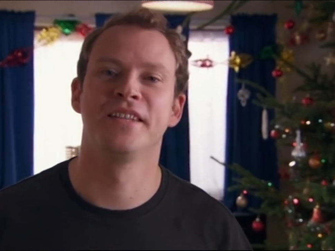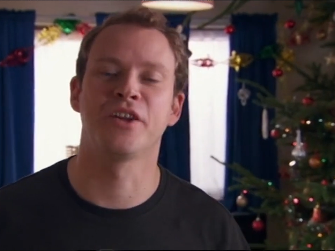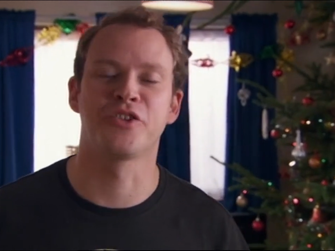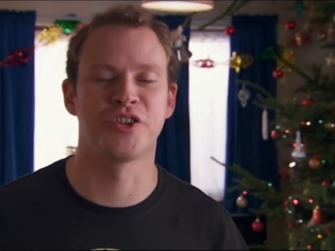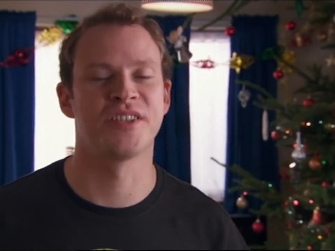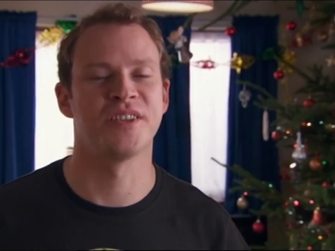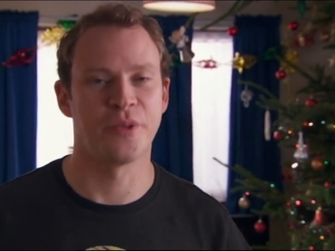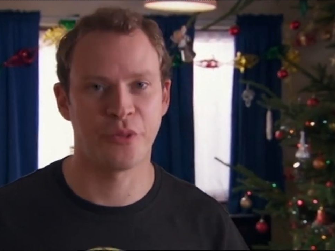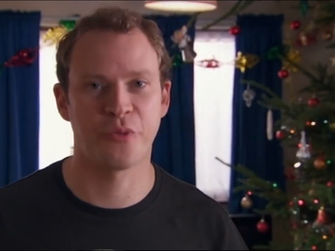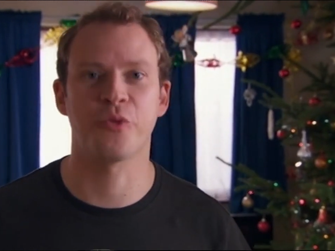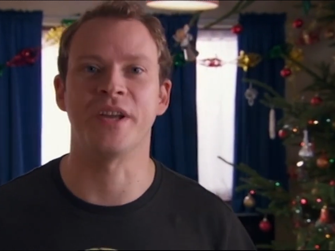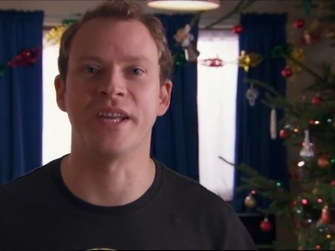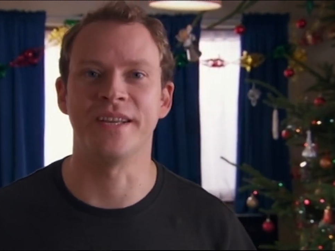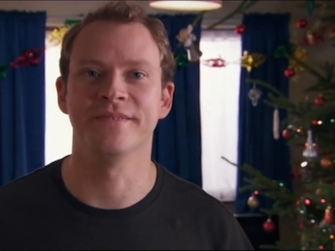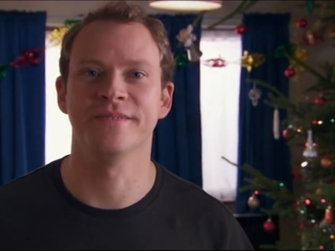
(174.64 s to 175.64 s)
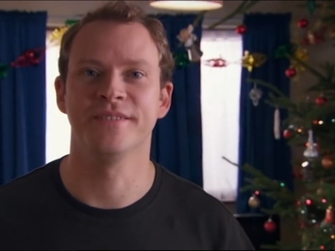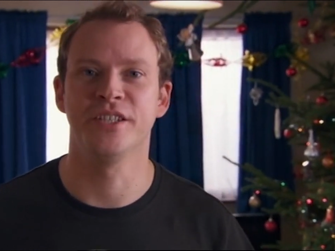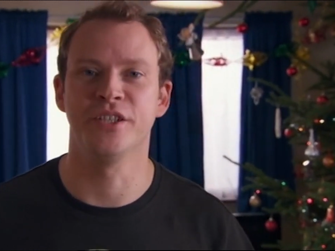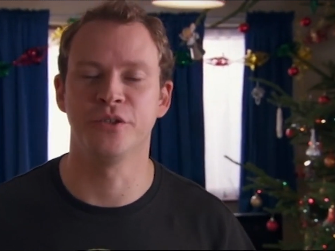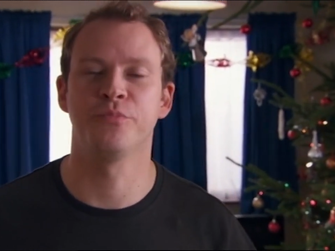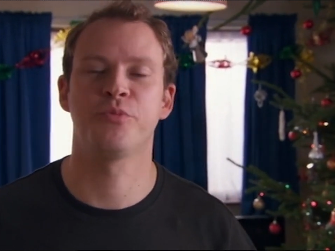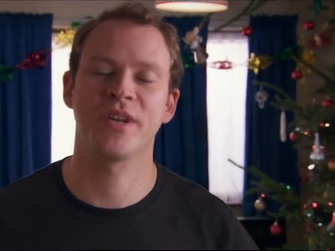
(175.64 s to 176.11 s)
Lunch is at three.
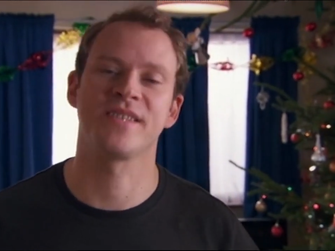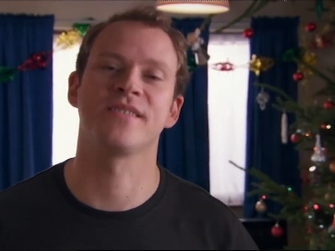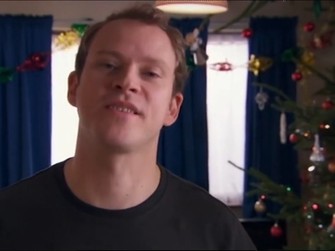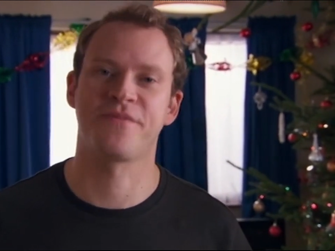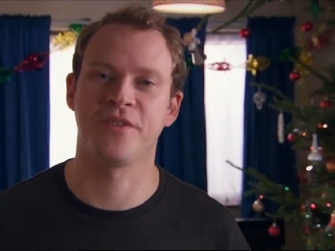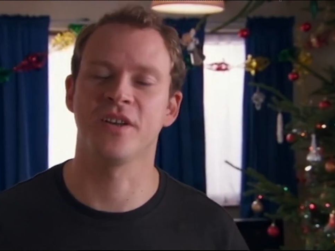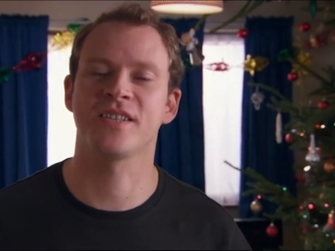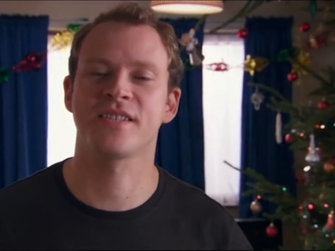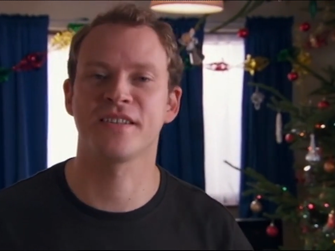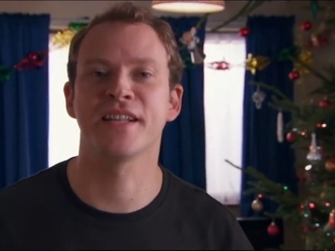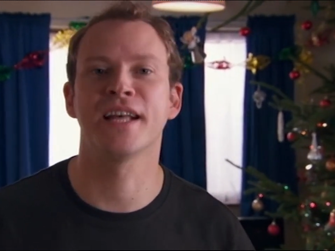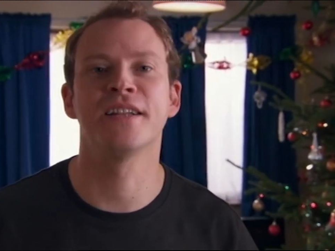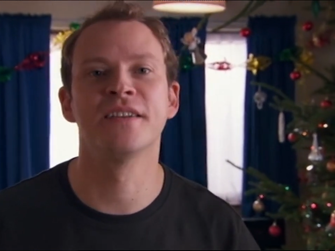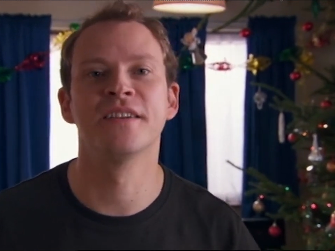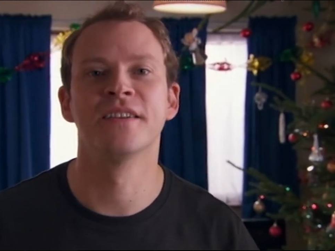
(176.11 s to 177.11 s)
You do presents first and then.